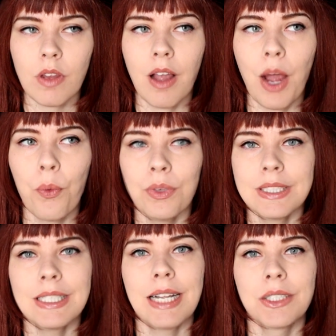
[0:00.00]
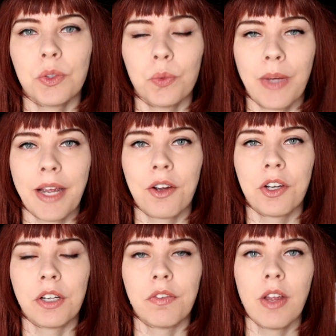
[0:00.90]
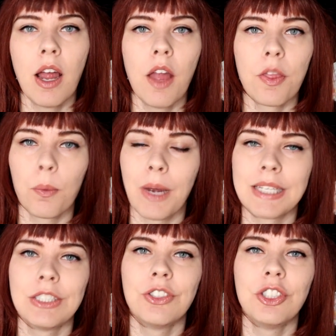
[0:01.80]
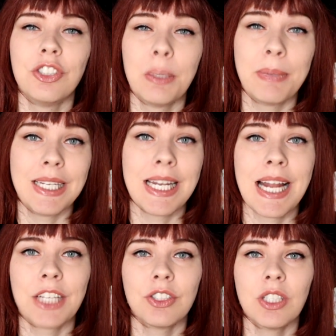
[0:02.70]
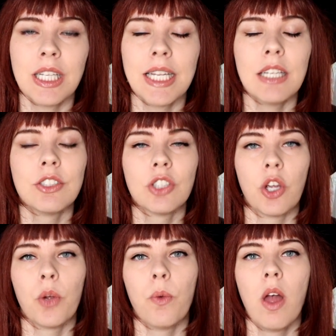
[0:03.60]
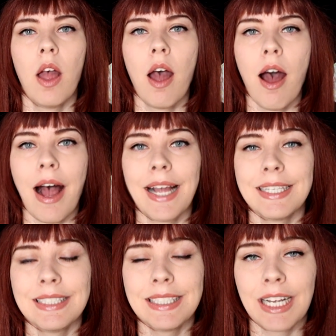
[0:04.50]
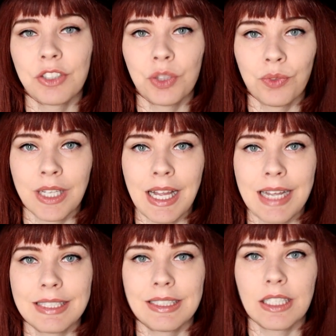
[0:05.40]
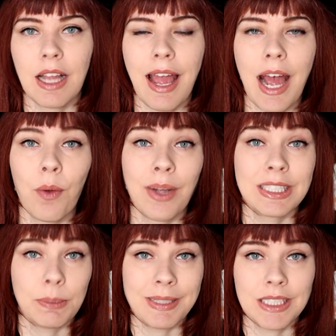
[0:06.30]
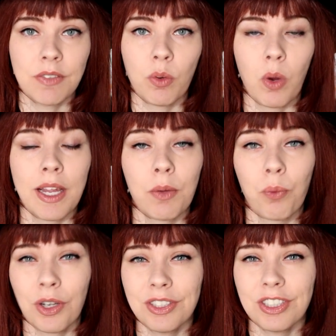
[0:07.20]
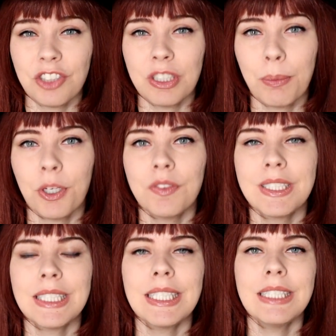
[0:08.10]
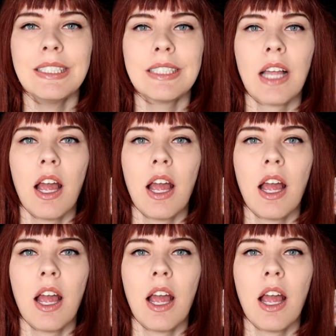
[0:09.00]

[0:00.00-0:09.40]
I wasn't as aware of the prices to ship internationally. So I didn't actually realize how expensive it was to ship overseas.